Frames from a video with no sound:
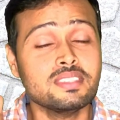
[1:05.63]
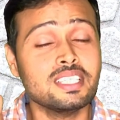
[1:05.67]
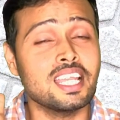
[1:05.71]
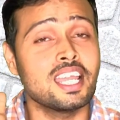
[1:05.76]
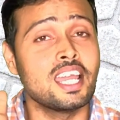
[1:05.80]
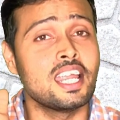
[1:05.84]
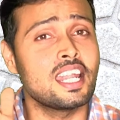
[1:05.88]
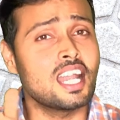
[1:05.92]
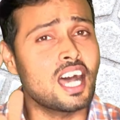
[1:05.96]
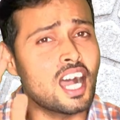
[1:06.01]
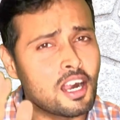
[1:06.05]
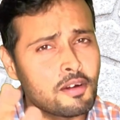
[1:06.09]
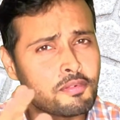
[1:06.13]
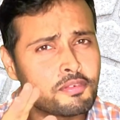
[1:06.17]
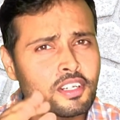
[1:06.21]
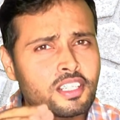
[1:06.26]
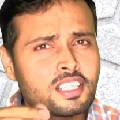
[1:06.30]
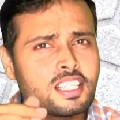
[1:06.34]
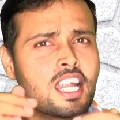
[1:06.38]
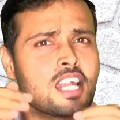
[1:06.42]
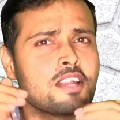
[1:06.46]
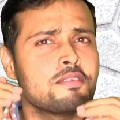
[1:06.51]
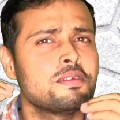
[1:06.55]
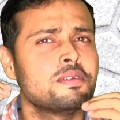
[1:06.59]
And after
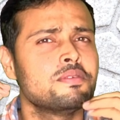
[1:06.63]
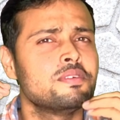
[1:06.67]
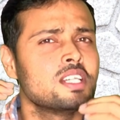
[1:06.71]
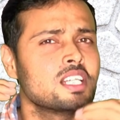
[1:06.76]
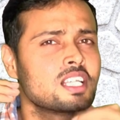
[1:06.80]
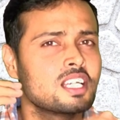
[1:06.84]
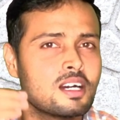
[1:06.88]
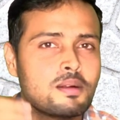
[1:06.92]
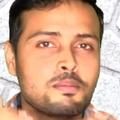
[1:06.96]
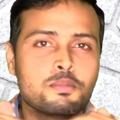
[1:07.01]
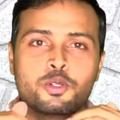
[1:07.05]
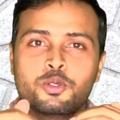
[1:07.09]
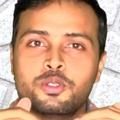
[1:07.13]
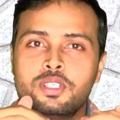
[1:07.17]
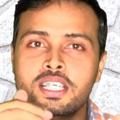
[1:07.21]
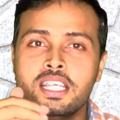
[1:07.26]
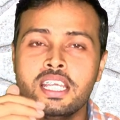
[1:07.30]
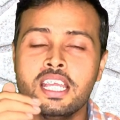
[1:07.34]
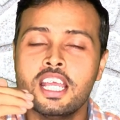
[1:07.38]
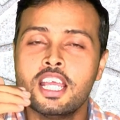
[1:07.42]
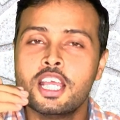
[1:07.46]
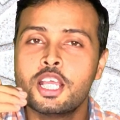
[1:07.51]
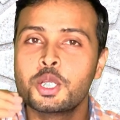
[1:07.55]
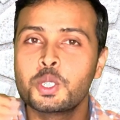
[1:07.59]
that, we will come to
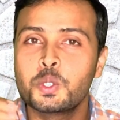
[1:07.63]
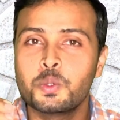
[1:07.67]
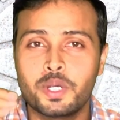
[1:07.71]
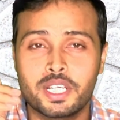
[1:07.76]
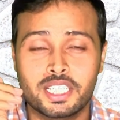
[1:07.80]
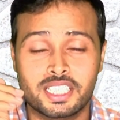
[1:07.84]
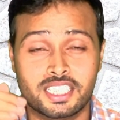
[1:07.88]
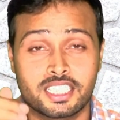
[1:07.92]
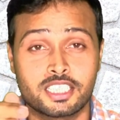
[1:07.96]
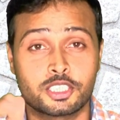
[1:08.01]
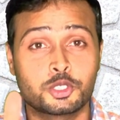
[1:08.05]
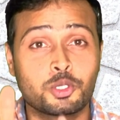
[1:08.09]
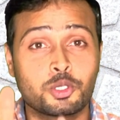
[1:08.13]
the question.